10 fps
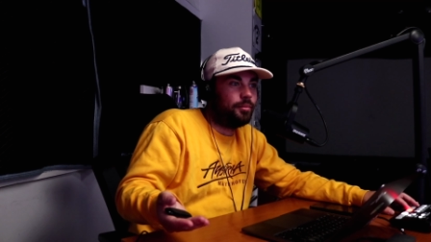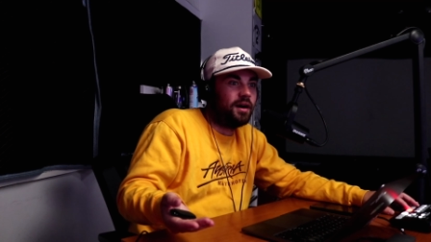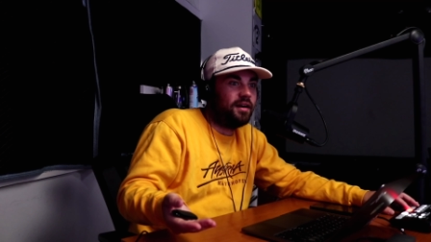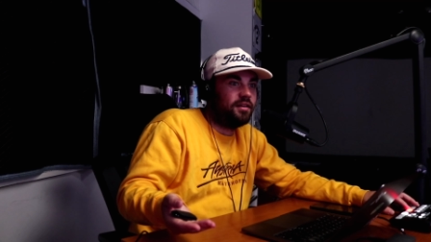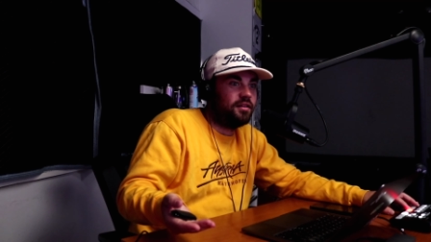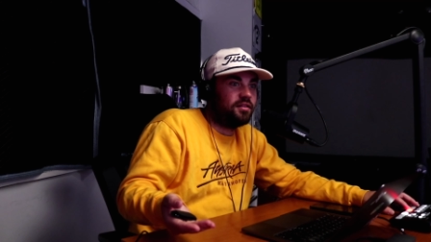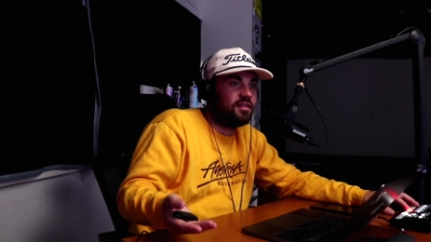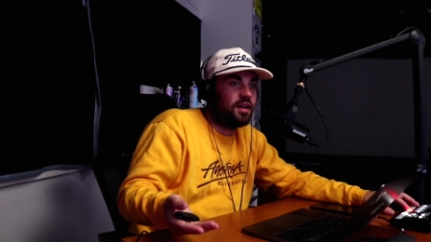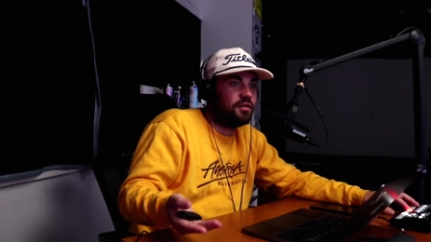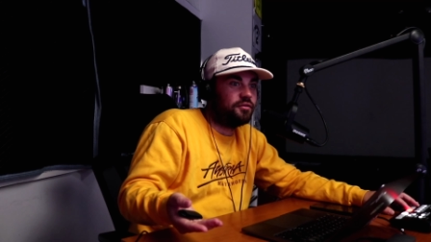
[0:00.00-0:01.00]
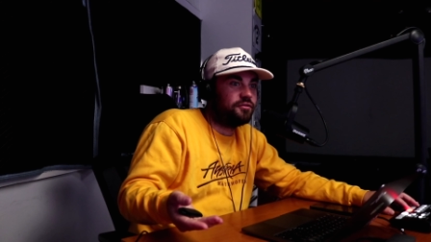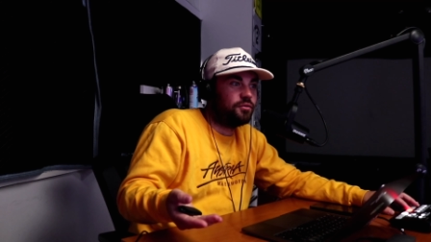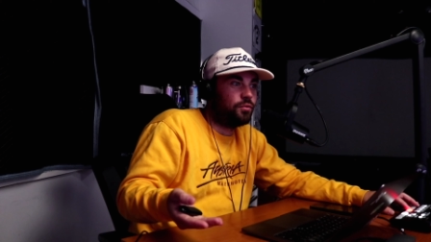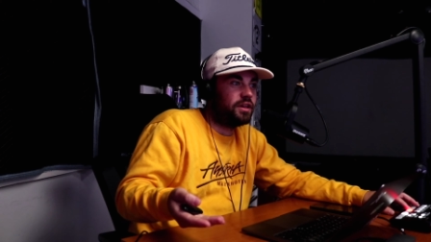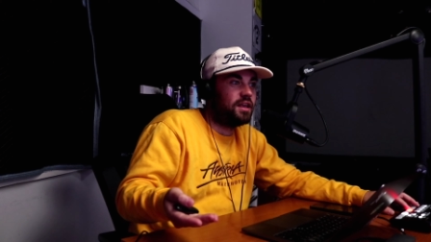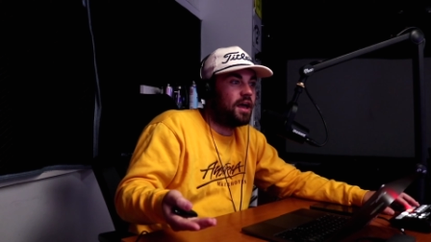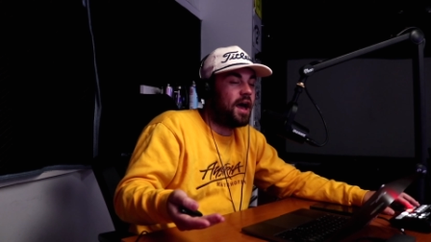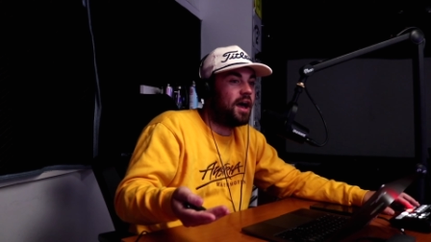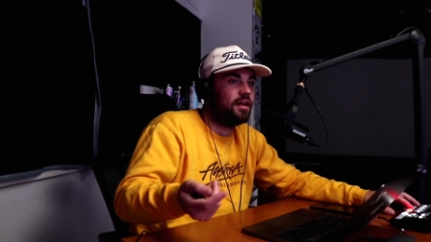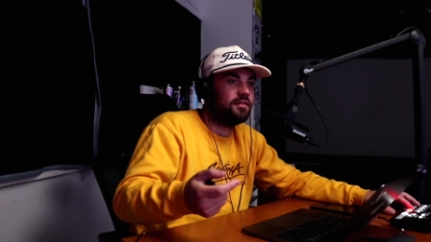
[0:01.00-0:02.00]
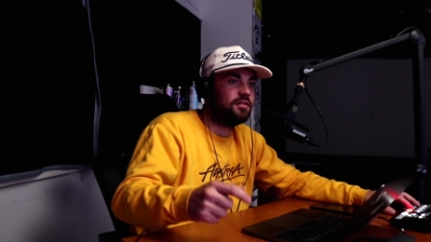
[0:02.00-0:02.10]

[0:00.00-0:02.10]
putt instead of what he had.